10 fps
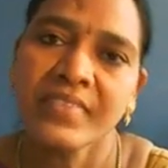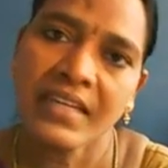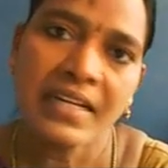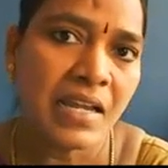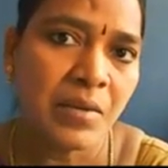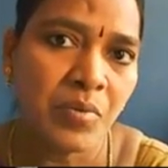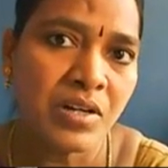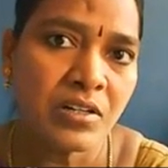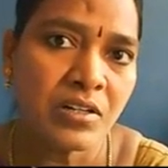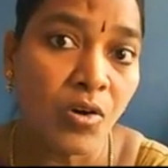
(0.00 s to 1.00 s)
And I
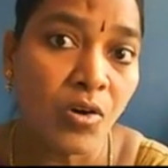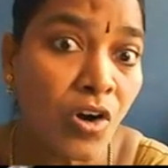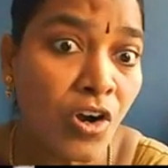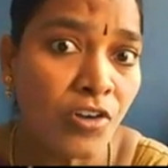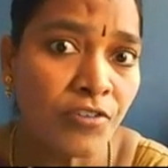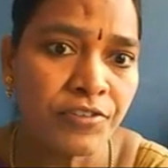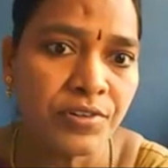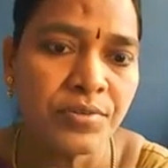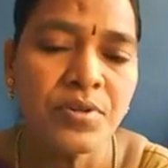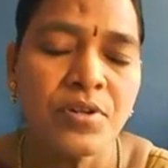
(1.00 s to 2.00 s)
want all of
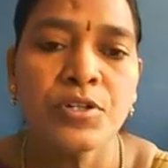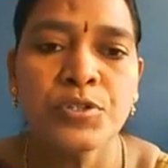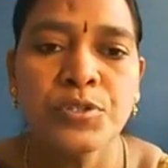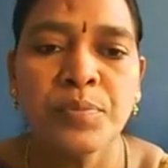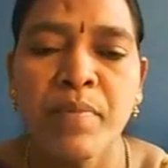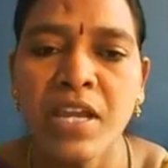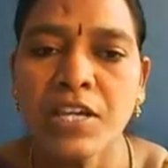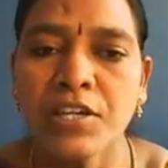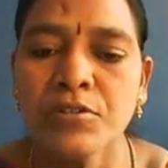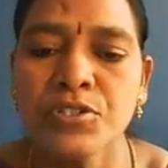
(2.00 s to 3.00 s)
you to
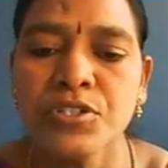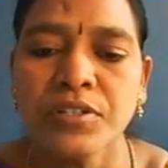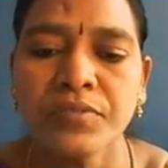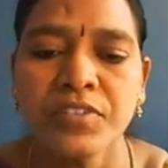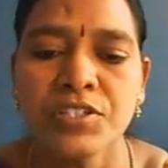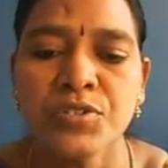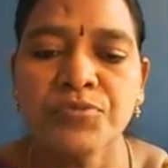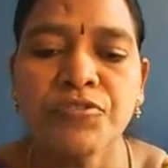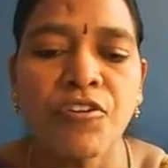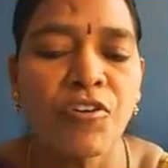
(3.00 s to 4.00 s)
make use of these
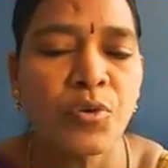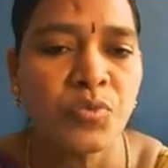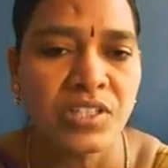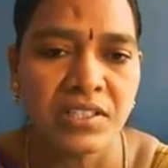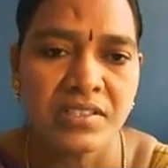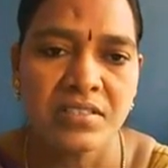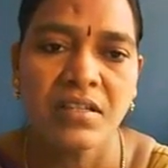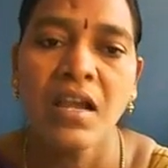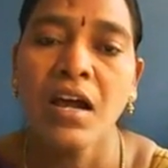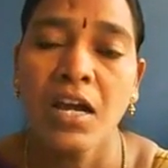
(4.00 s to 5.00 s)
4 words:
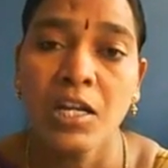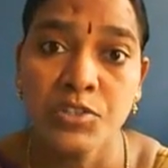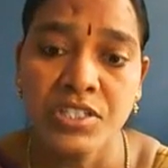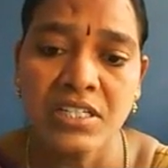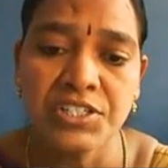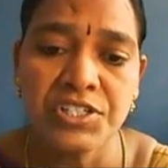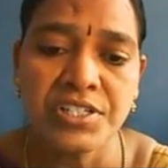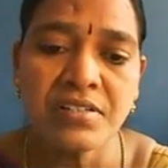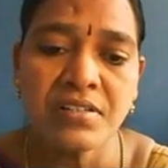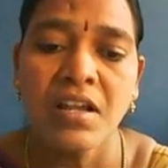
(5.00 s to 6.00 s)

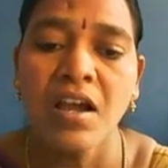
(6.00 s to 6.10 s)
hallucination,